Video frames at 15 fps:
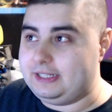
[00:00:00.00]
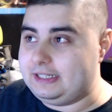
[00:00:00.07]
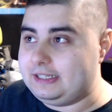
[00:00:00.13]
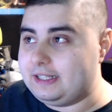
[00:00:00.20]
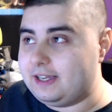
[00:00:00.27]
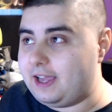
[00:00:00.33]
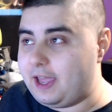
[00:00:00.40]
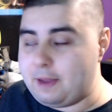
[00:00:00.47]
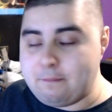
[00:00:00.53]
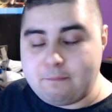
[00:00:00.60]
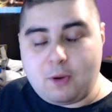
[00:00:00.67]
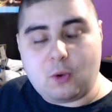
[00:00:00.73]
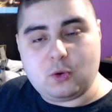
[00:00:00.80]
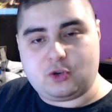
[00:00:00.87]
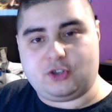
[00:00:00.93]
the
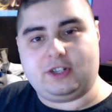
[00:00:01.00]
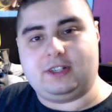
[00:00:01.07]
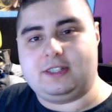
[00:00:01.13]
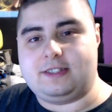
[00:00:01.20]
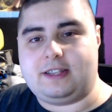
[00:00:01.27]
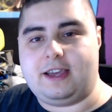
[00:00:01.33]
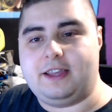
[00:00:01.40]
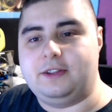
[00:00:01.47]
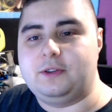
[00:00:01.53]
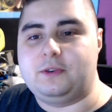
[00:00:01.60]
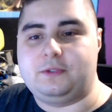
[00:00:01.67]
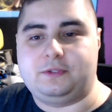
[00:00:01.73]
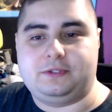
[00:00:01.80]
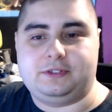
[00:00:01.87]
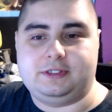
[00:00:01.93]
emotional side
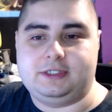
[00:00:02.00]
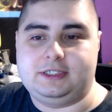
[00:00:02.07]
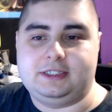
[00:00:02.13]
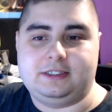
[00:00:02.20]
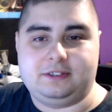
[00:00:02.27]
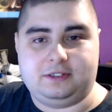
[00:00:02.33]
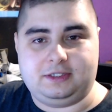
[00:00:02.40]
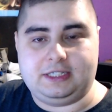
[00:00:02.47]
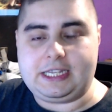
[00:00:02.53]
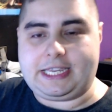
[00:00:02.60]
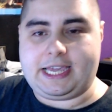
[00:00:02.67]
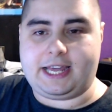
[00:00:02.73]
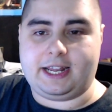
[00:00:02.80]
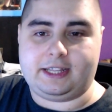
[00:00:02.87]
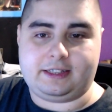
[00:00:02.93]
of the
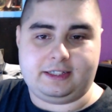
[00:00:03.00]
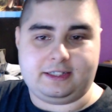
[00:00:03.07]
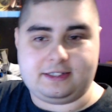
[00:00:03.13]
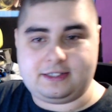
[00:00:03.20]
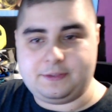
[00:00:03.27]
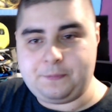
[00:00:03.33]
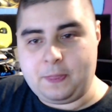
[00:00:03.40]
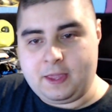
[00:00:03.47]
characters.